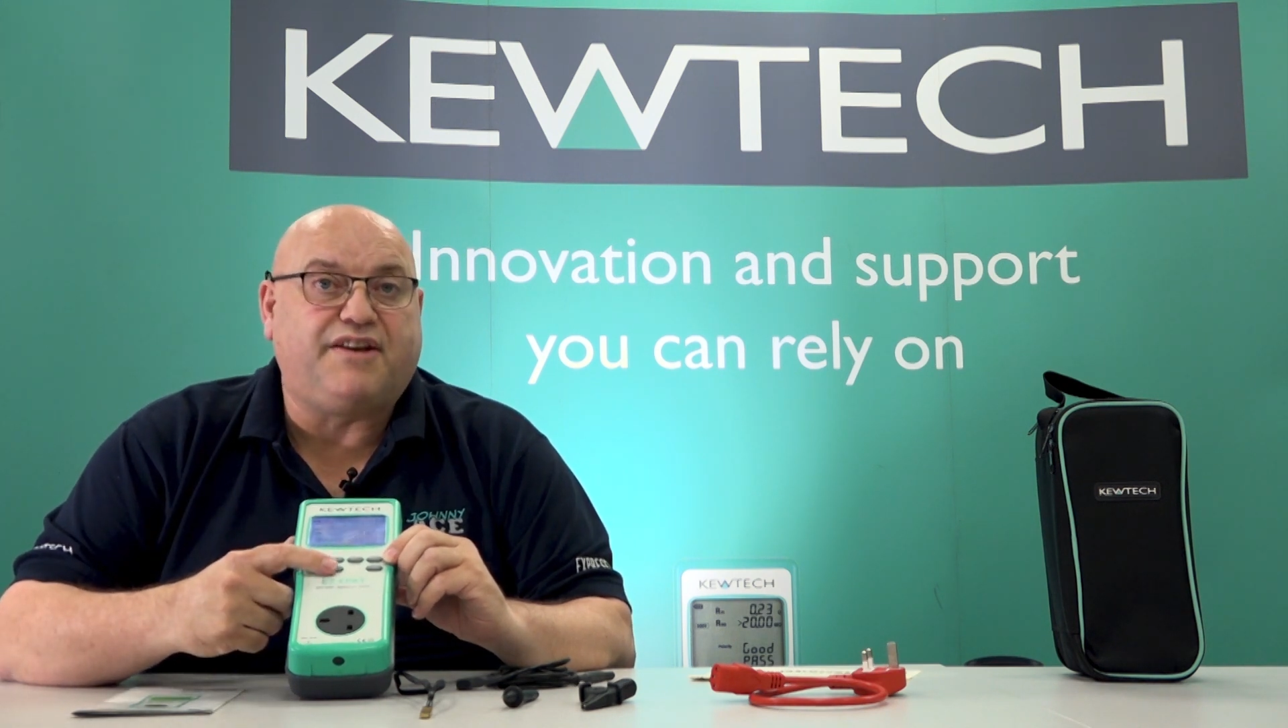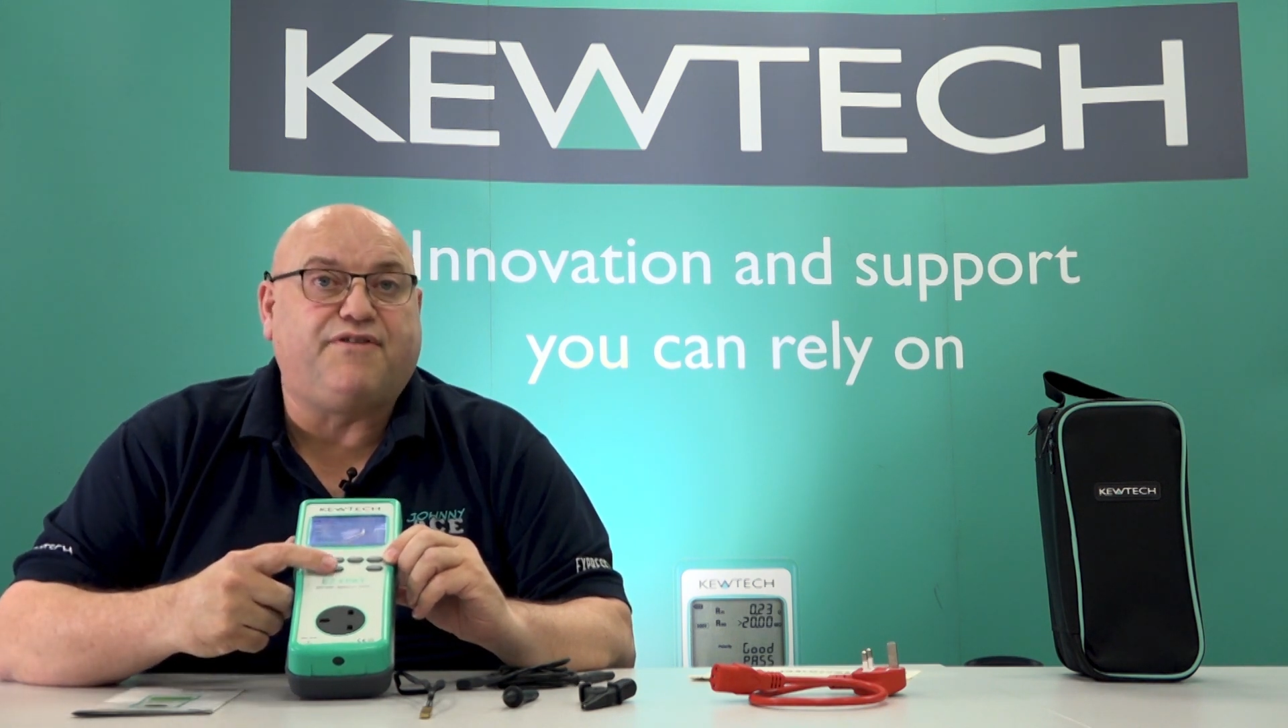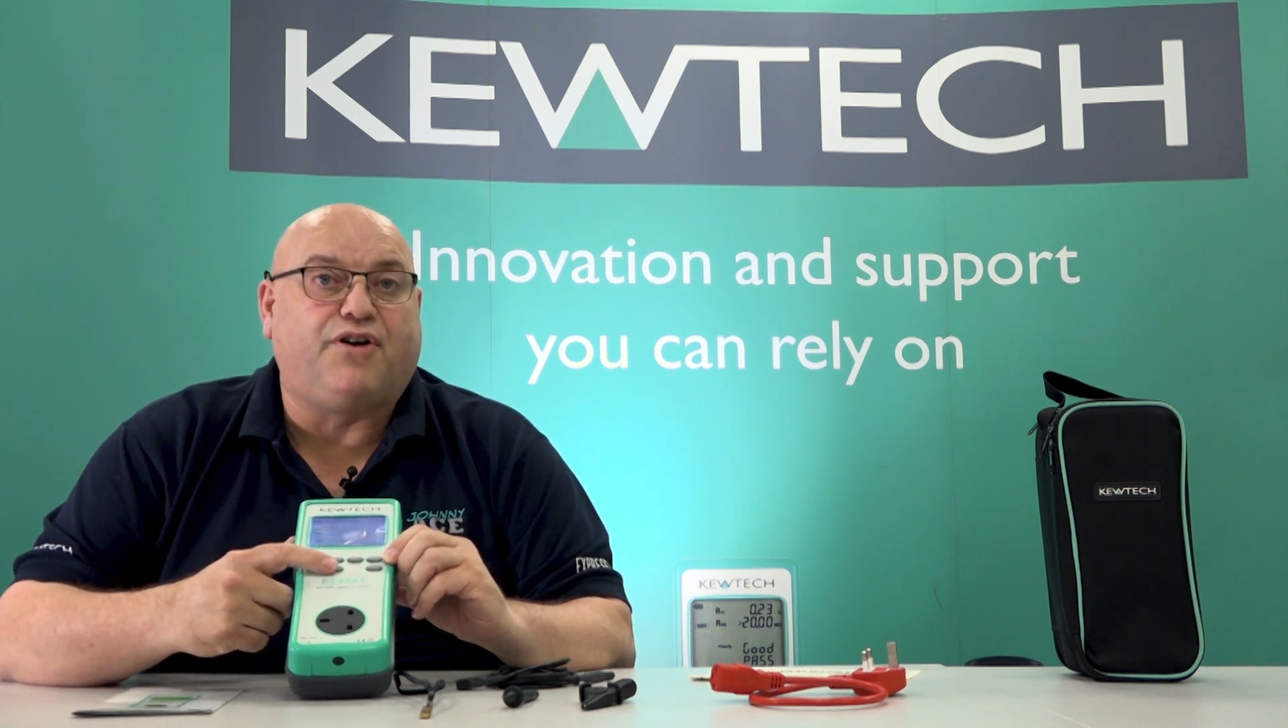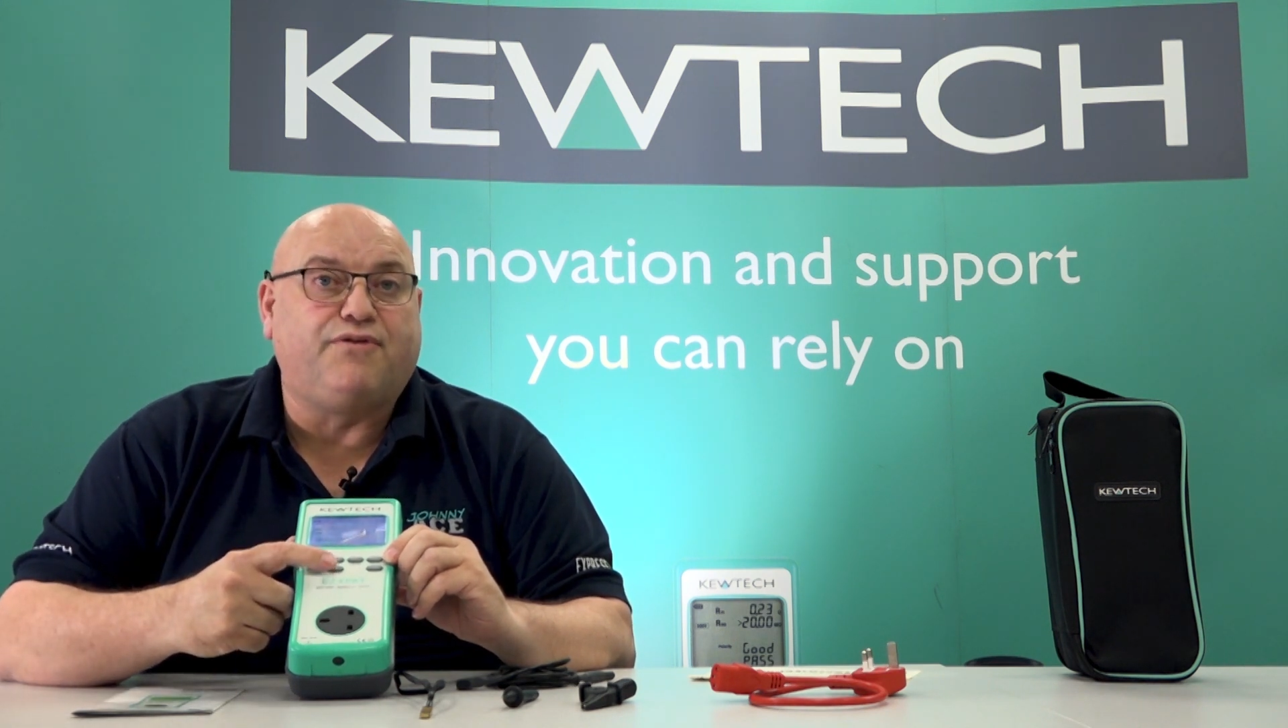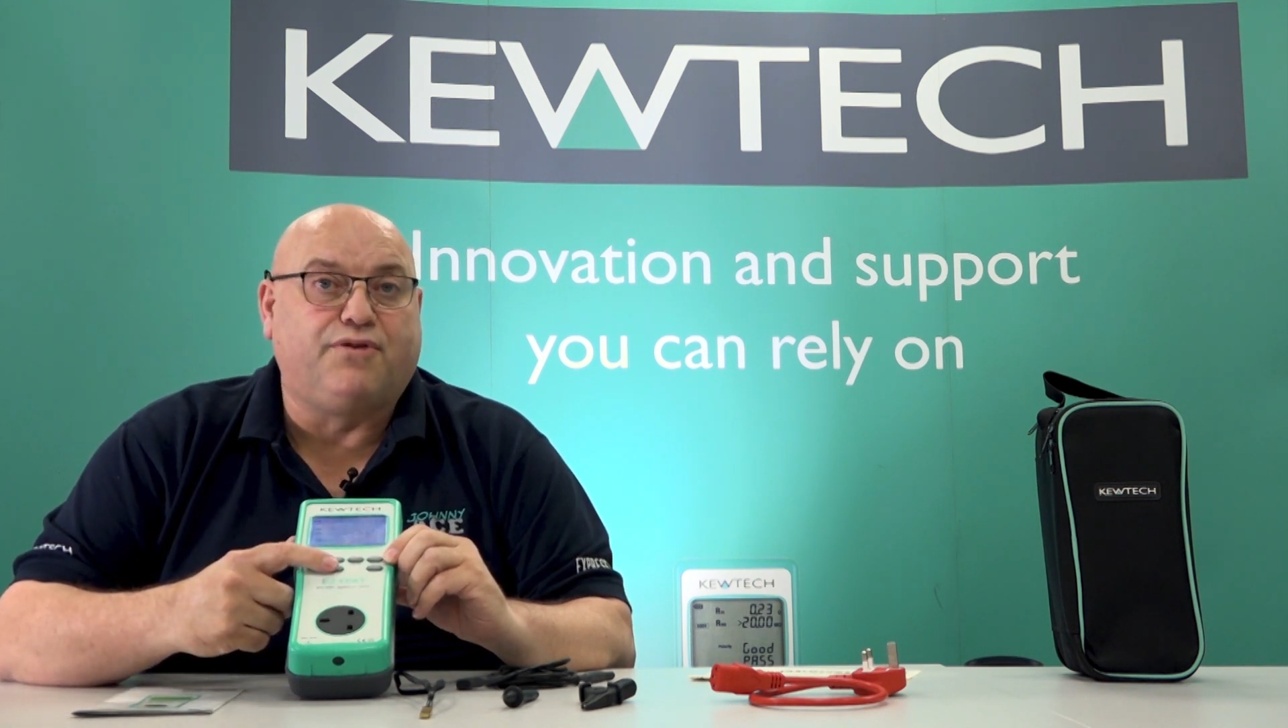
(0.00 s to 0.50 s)
of
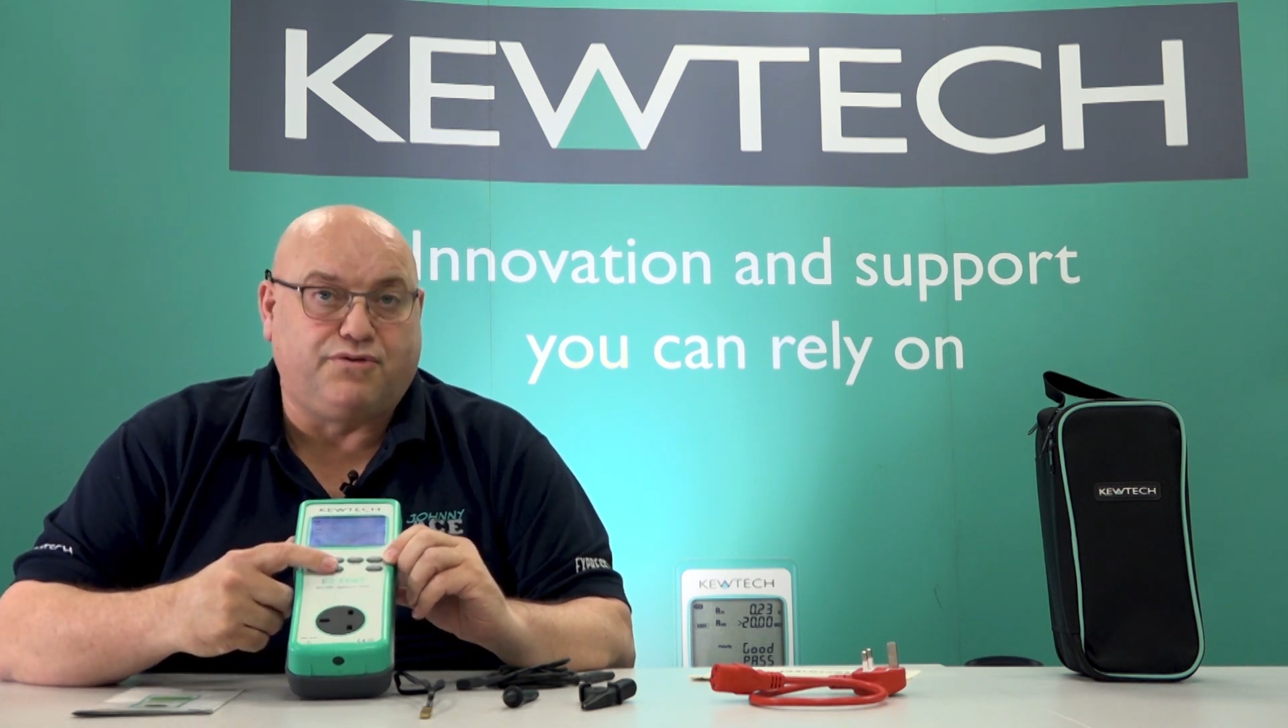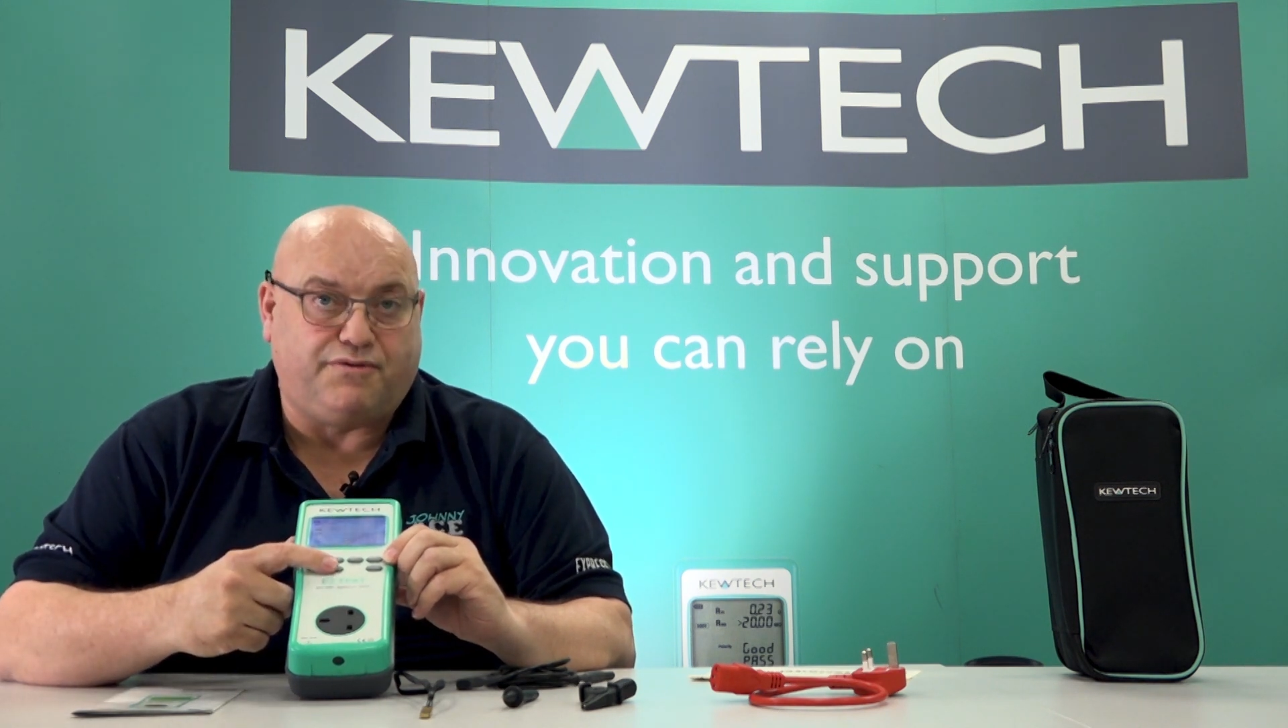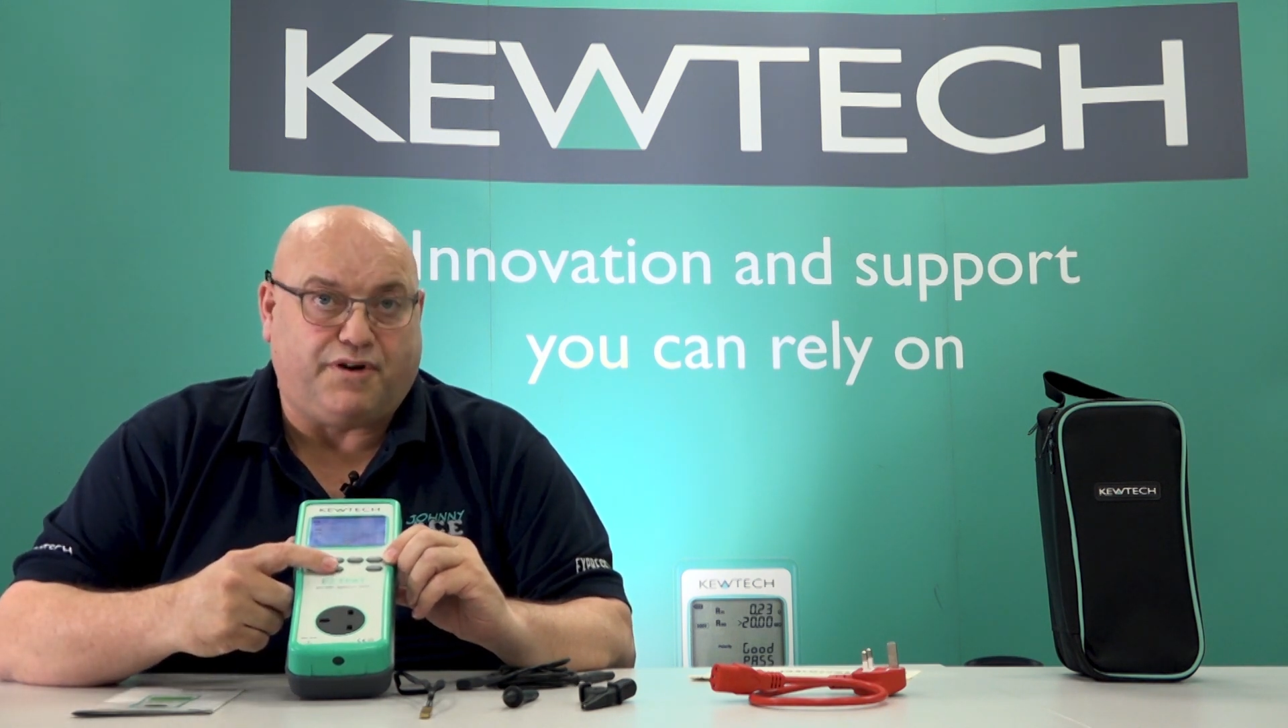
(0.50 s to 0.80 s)
500